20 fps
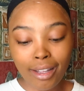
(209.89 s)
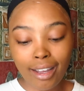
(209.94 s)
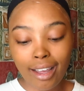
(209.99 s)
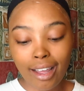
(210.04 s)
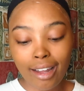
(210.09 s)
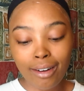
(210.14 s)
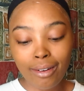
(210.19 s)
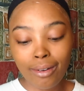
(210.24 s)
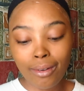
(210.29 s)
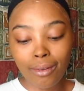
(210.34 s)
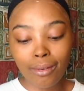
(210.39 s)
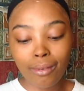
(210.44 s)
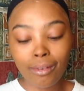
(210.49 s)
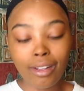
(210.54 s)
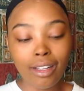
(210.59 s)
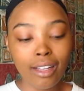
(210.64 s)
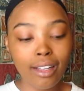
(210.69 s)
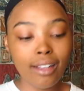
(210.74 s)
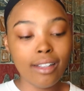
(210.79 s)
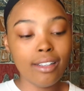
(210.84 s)
Like, I don't
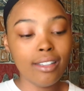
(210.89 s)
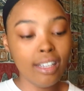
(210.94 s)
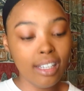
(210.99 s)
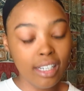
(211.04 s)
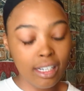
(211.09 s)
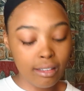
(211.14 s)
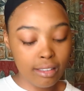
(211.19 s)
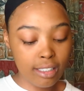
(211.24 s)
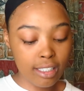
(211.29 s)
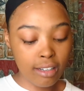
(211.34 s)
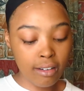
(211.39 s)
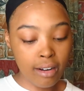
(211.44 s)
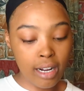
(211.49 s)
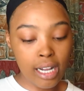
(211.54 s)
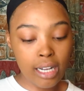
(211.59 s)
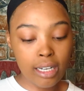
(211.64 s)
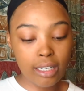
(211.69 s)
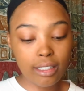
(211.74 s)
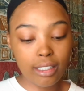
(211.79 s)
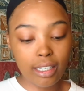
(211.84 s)
need to sit
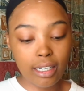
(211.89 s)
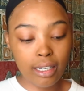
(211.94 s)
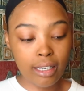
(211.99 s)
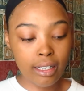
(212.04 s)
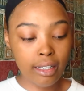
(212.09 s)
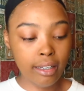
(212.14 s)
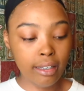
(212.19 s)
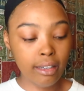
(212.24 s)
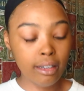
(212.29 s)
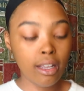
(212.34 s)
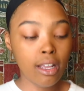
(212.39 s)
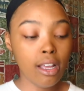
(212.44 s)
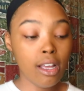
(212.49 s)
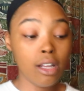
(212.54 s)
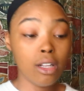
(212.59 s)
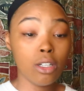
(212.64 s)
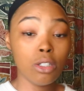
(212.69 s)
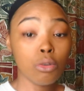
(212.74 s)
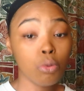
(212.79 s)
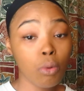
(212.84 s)
around and
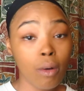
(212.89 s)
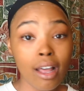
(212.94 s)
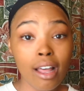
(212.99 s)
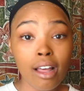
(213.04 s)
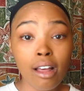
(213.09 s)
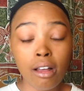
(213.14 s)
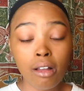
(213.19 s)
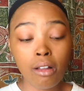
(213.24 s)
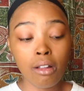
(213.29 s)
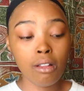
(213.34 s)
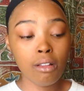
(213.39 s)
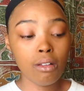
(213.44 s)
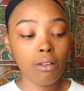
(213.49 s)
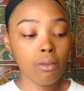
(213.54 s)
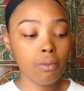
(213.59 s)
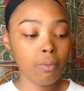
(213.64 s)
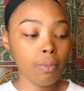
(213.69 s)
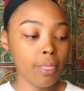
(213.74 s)
dwell